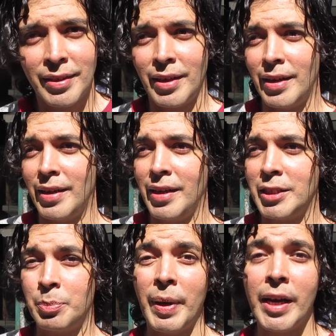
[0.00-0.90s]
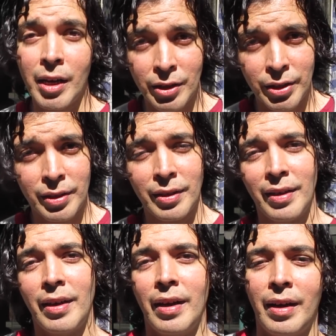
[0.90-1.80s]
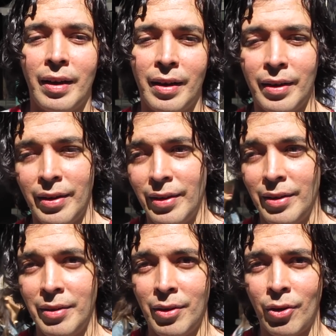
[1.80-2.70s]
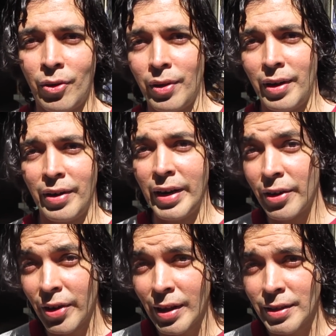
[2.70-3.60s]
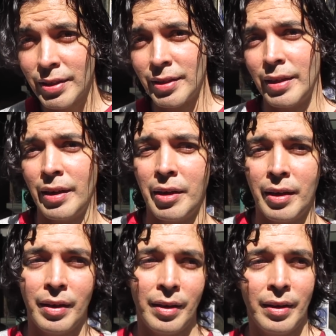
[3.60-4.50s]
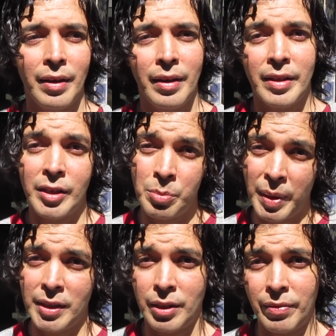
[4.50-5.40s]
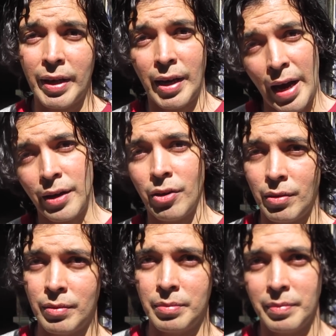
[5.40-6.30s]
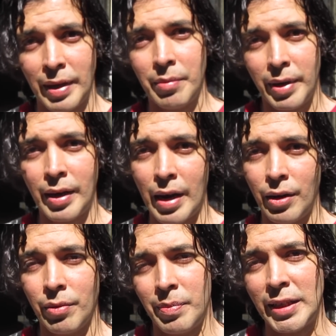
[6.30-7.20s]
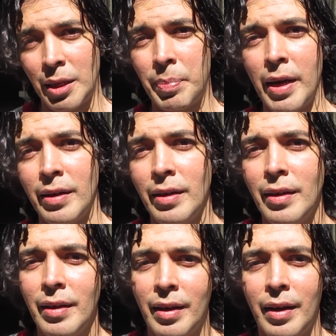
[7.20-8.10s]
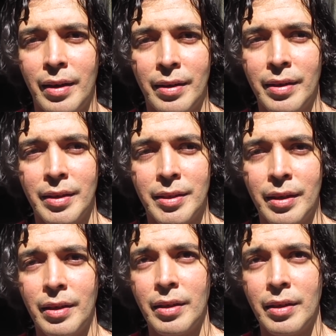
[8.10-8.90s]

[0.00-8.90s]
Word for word: okay, peanuts, okay, and other ingredients. Okay, that depends on the kind of mazapan, okay, and it's